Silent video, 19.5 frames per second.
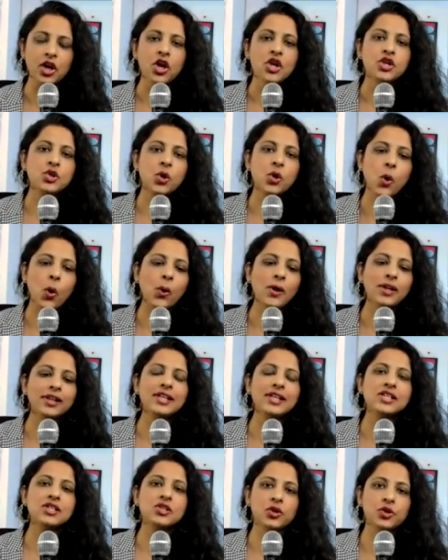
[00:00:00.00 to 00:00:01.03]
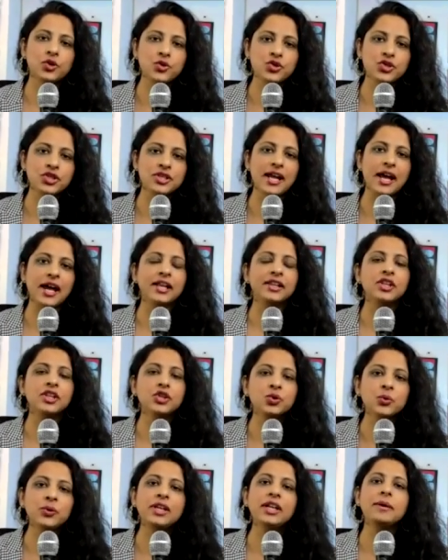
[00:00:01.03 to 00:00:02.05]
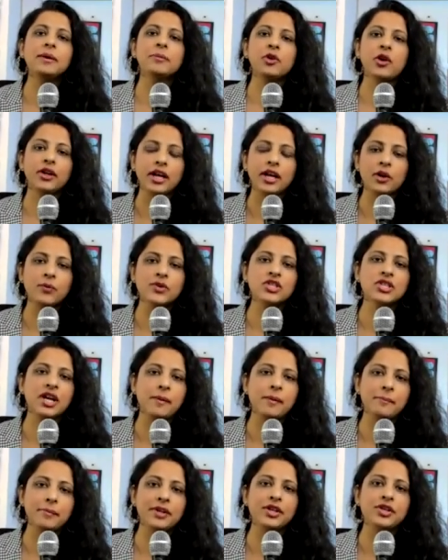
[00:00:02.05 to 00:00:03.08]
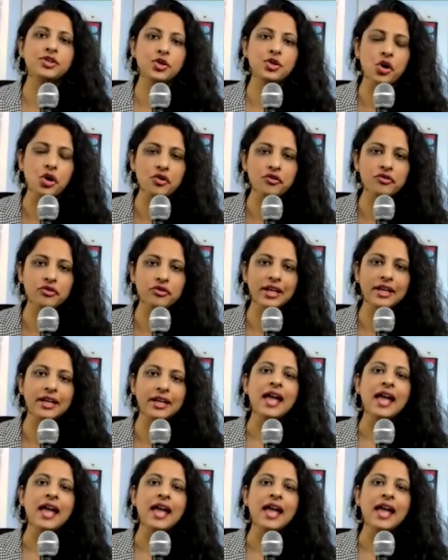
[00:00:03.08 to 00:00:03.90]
So all these solutions and the unique product which company is offering